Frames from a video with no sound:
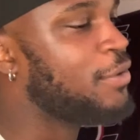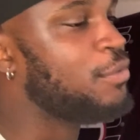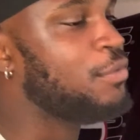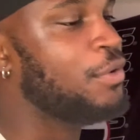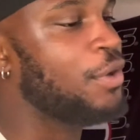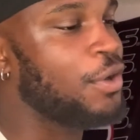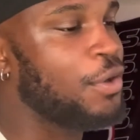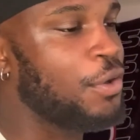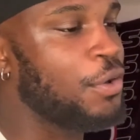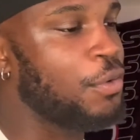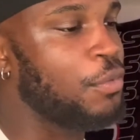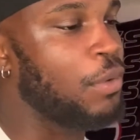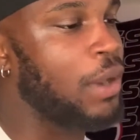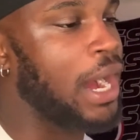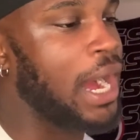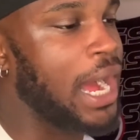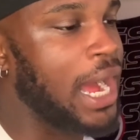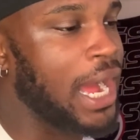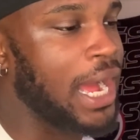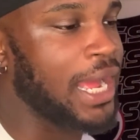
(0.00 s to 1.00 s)
don't know
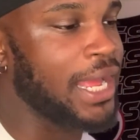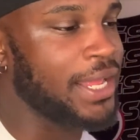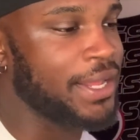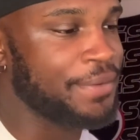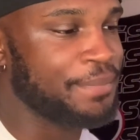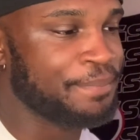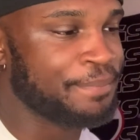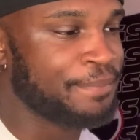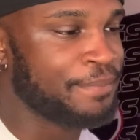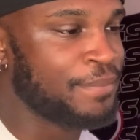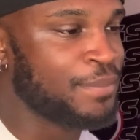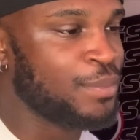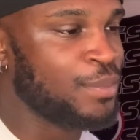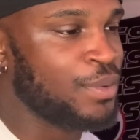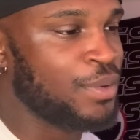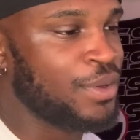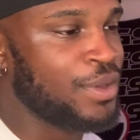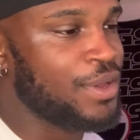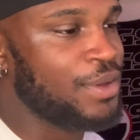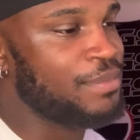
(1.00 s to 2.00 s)
why,
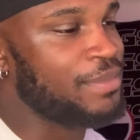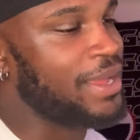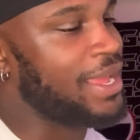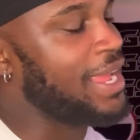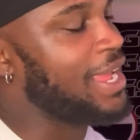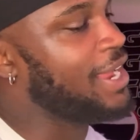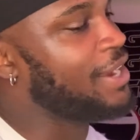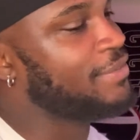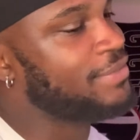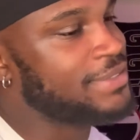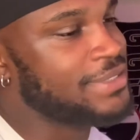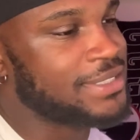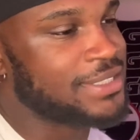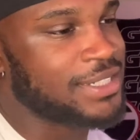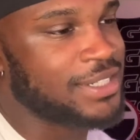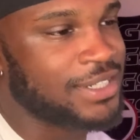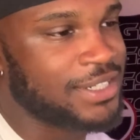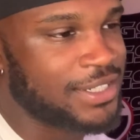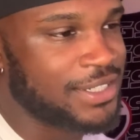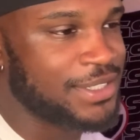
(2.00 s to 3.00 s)
but every
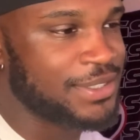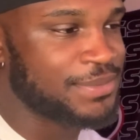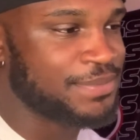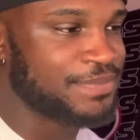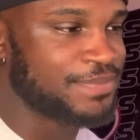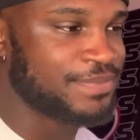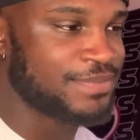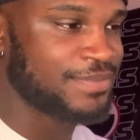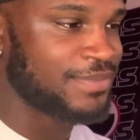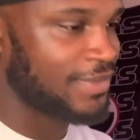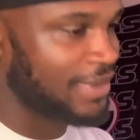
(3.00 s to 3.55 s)
time